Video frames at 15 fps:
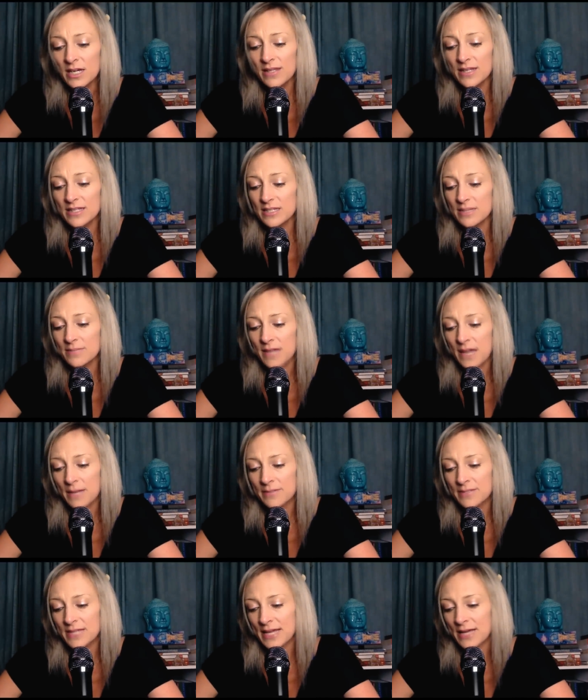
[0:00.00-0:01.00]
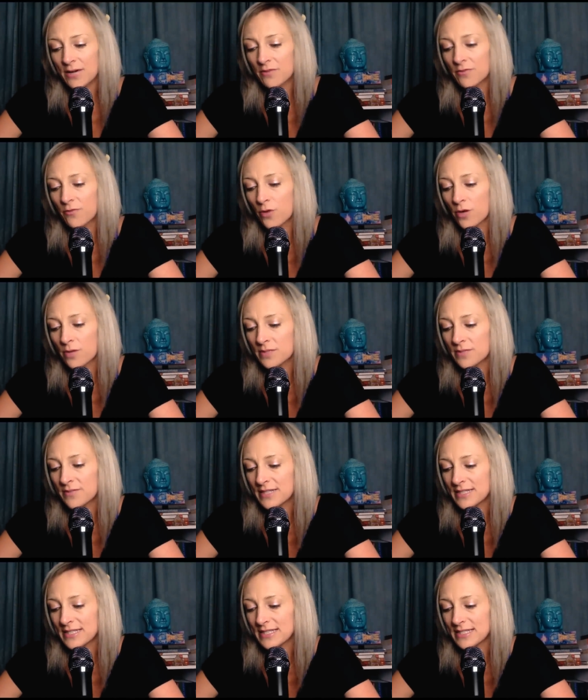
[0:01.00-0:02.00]
They sometimes take on forms of
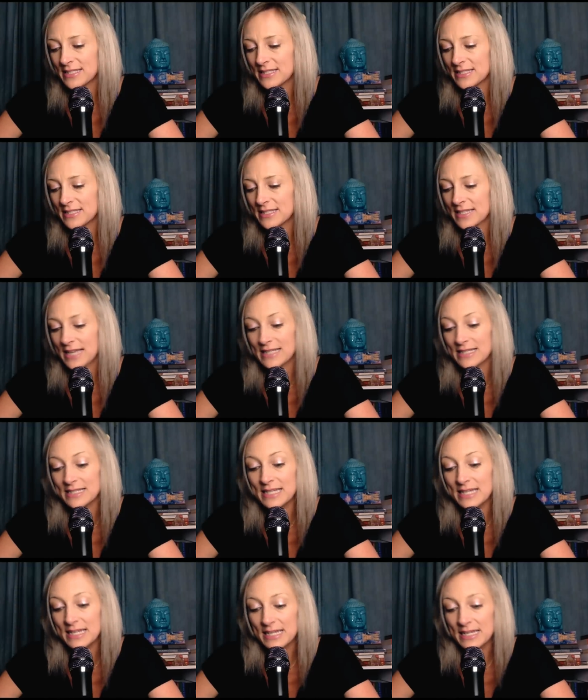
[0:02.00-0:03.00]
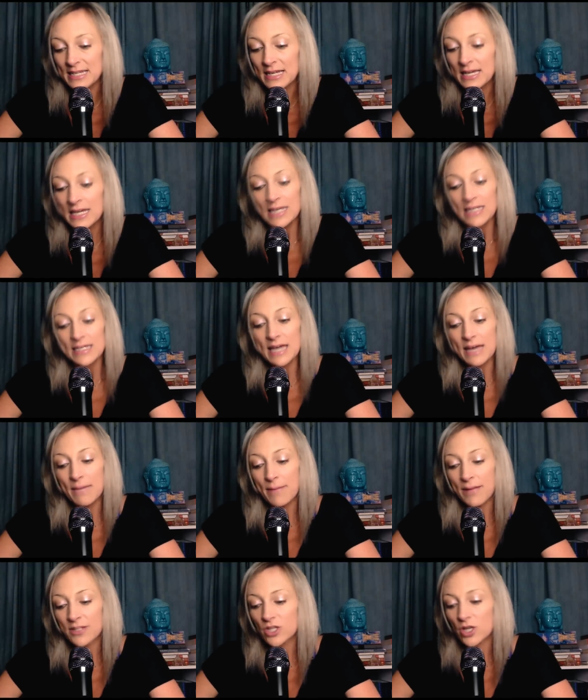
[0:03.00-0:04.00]
existences as needed,
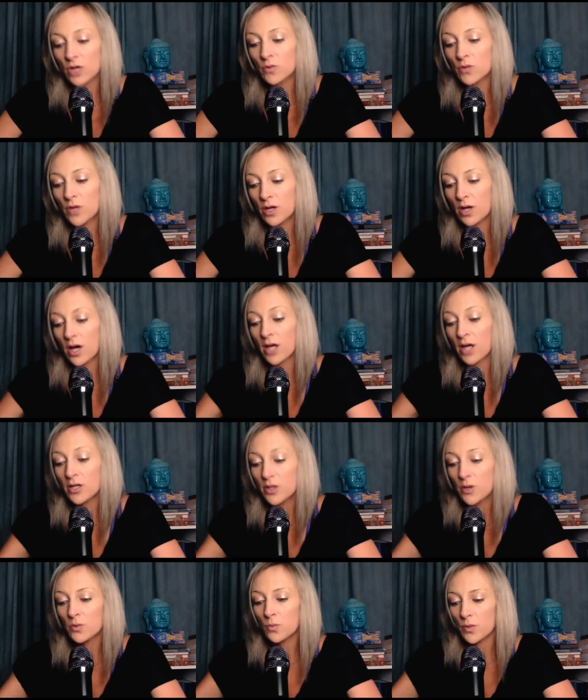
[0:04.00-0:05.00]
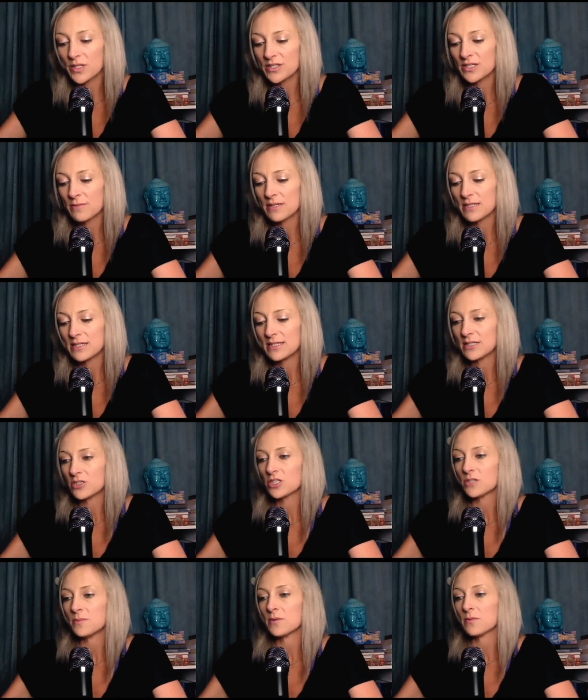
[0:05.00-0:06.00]
yet much unknown wisdom is
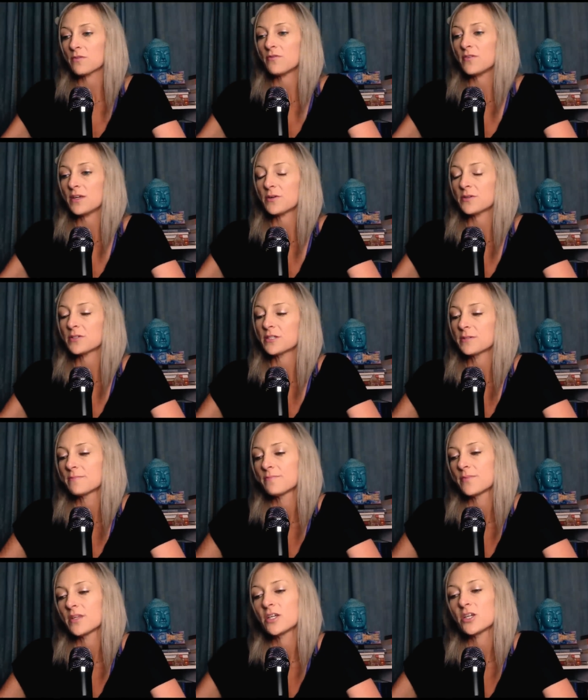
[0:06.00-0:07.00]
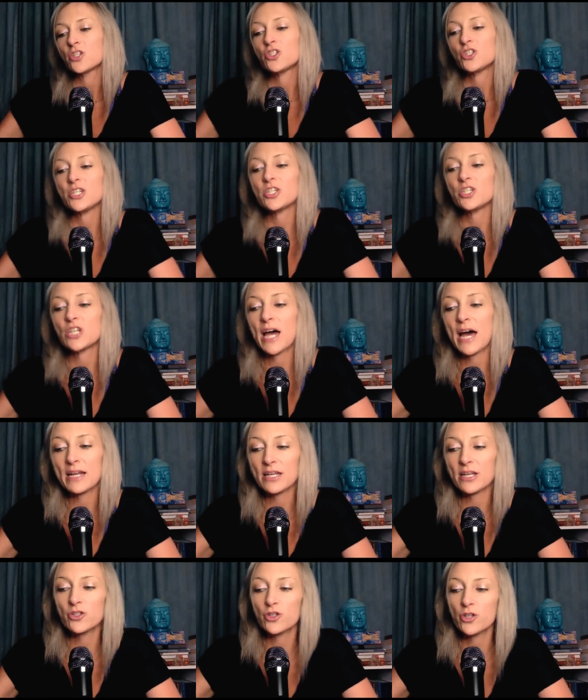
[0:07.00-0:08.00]
still to be revealed.
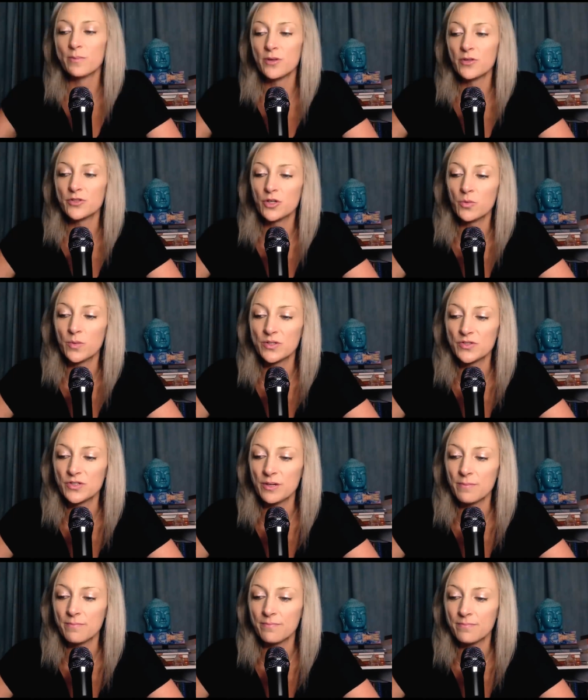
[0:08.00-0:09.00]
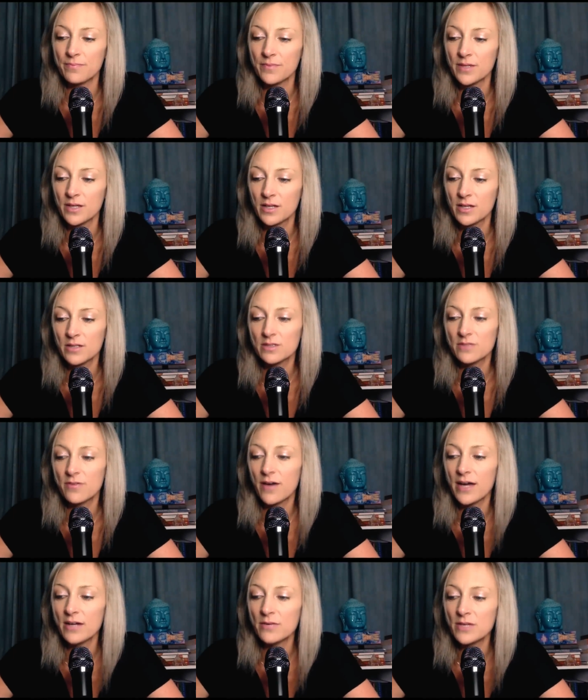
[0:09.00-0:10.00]
Shishat contributes her wisdom.
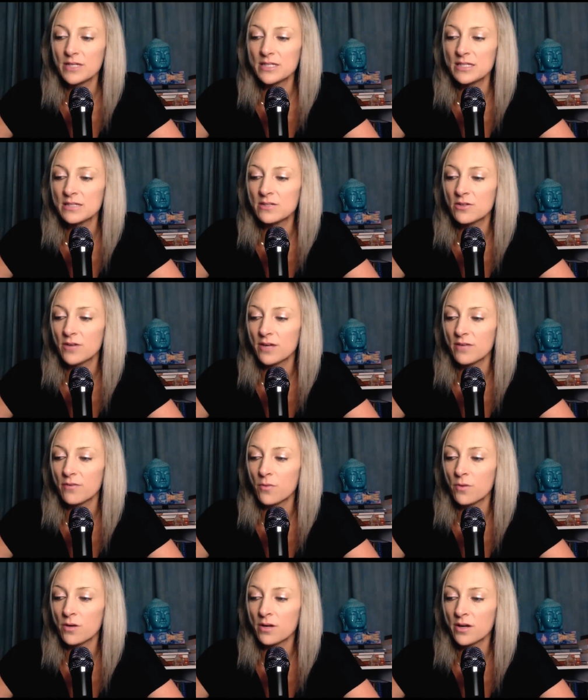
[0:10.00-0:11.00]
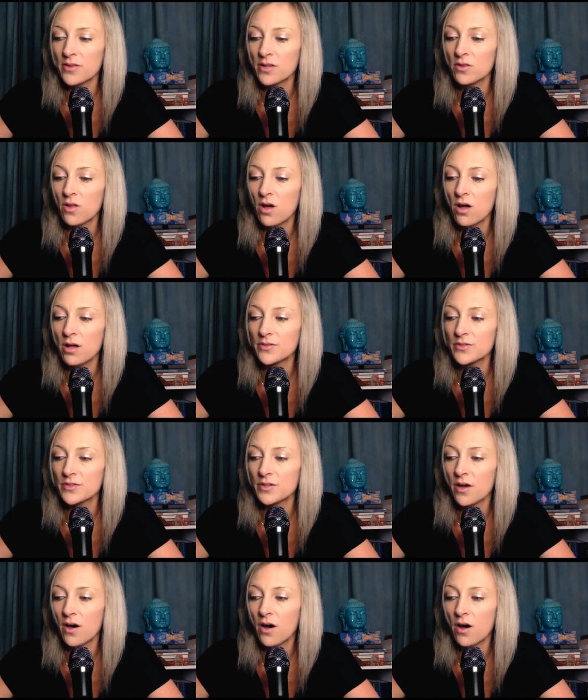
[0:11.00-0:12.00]
Divine reason, creative order, and the
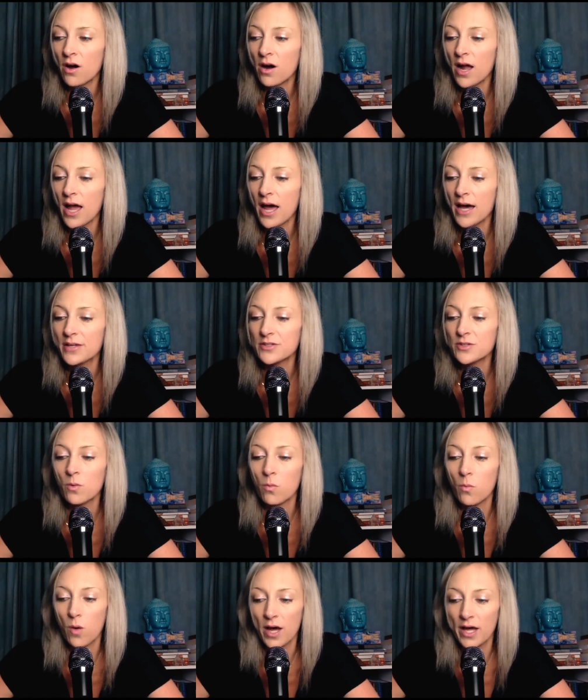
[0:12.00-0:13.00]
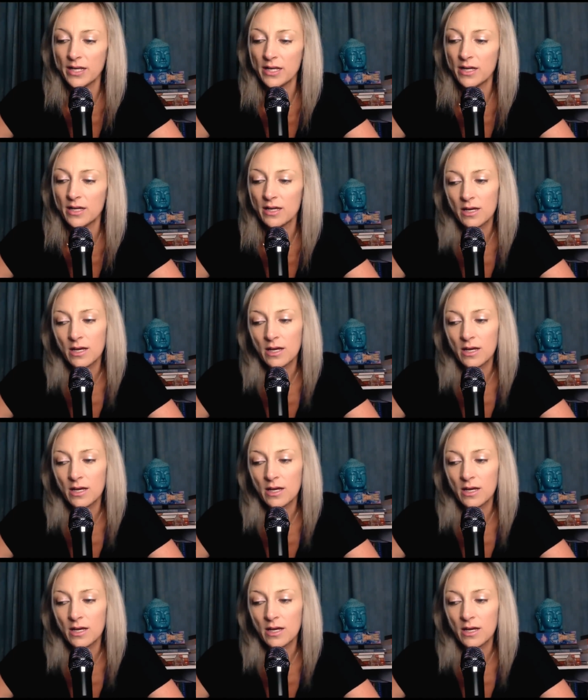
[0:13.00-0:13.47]
laws are as one.